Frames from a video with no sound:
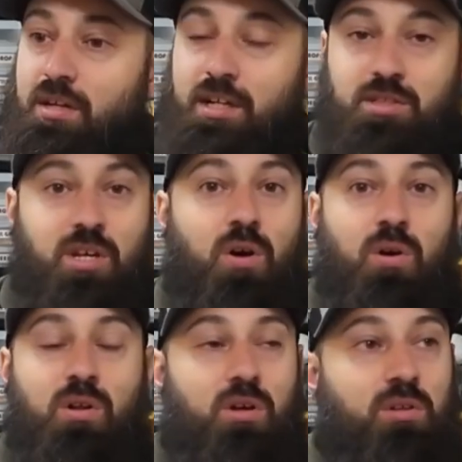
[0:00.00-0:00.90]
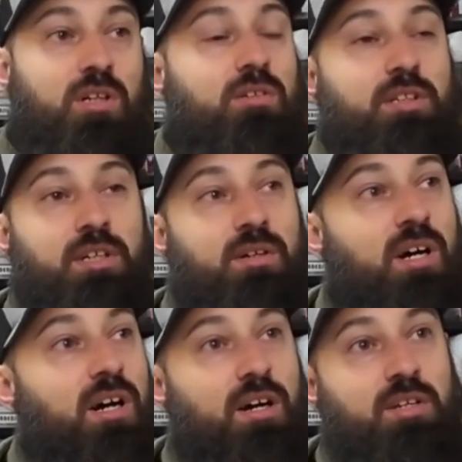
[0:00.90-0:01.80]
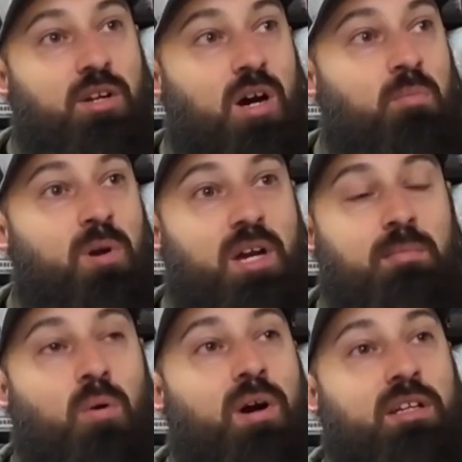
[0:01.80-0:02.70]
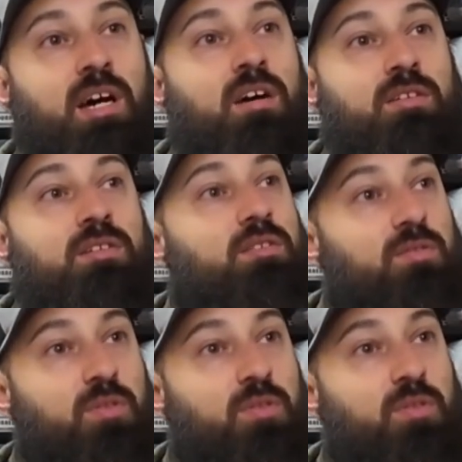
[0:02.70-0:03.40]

And so literally, I'm making my way down